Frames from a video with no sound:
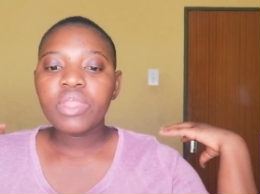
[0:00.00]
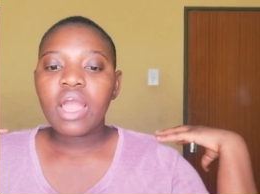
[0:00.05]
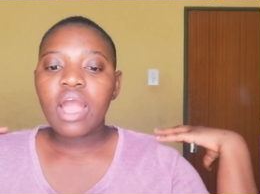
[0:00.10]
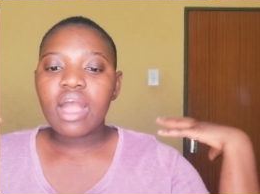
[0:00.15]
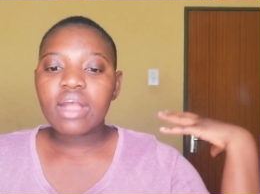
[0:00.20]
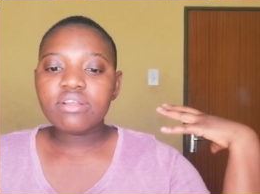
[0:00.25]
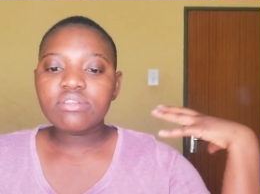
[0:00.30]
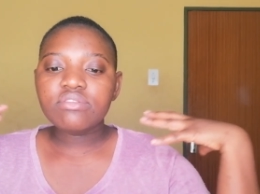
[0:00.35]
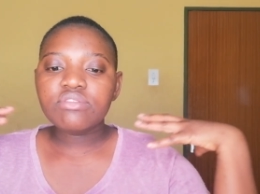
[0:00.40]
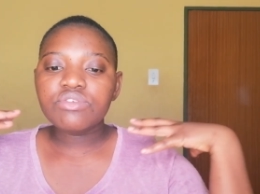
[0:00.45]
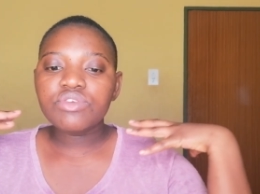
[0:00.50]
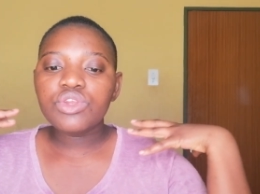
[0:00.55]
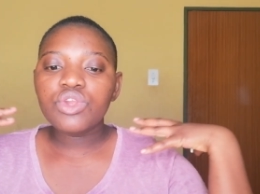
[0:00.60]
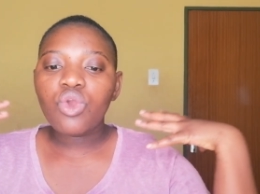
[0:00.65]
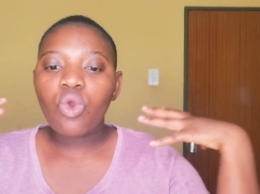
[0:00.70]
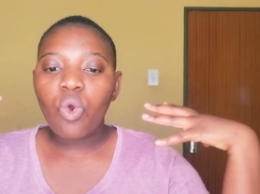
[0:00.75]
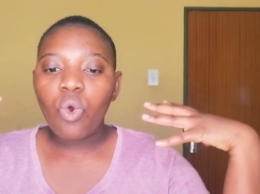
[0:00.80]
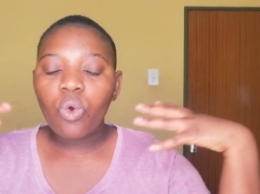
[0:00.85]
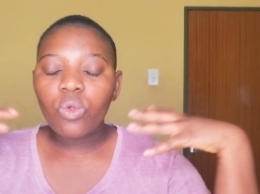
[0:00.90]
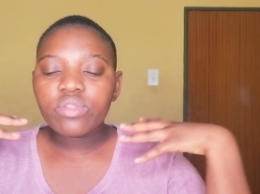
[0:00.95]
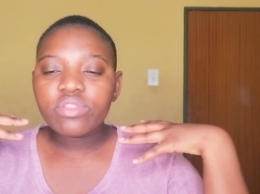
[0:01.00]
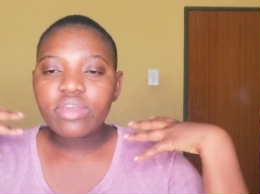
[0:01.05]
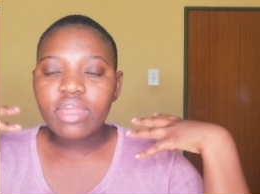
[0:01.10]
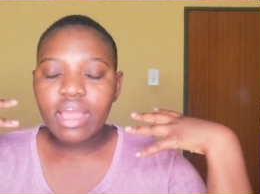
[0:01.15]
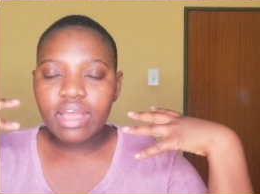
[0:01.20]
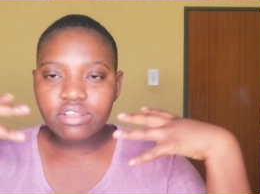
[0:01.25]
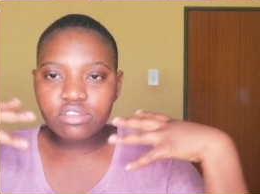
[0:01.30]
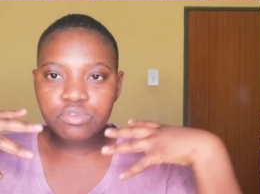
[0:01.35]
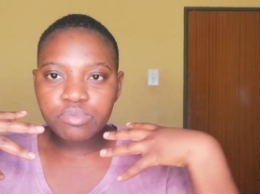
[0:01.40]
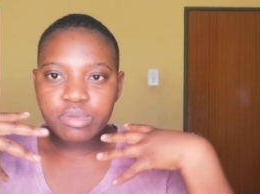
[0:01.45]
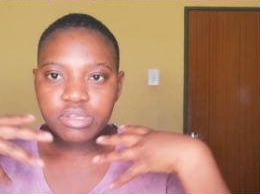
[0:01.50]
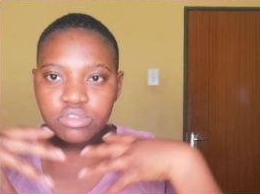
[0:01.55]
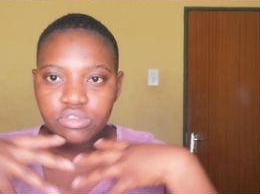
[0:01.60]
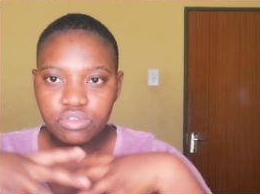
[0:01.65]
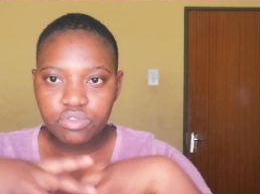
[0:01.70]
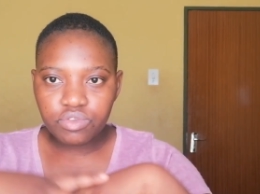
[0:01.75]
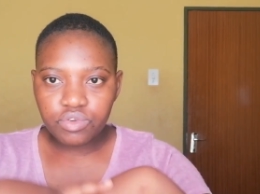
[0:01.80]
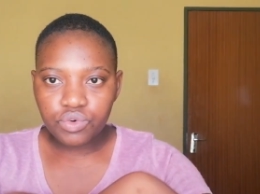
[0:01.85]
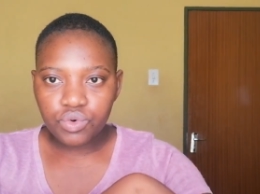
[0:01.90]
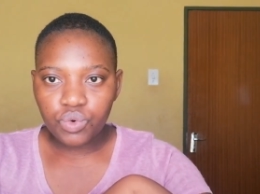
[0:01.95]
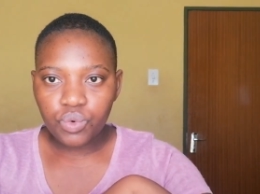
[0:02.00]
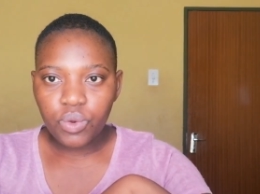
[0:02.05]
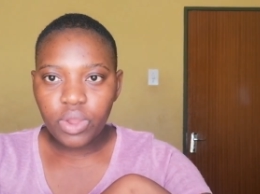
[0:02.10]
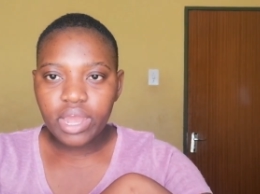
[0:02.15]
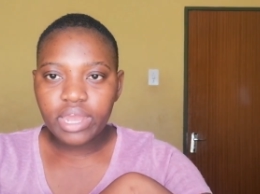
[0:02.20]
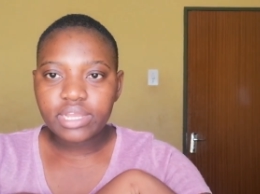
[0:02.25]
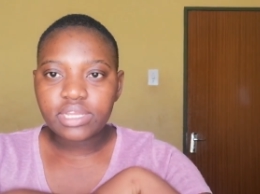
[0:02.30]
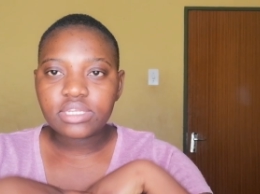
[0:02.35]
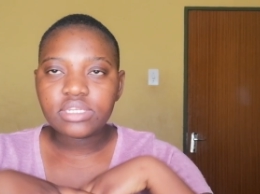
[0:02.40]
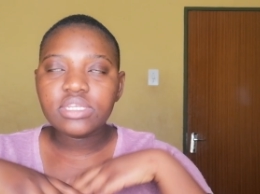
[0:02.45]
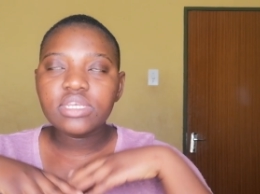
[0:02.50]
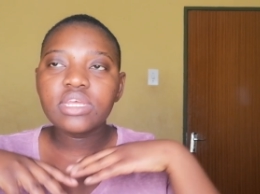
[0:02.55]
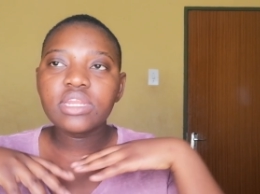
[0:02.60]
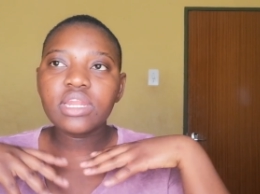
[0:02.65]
answering all the aspects of the required.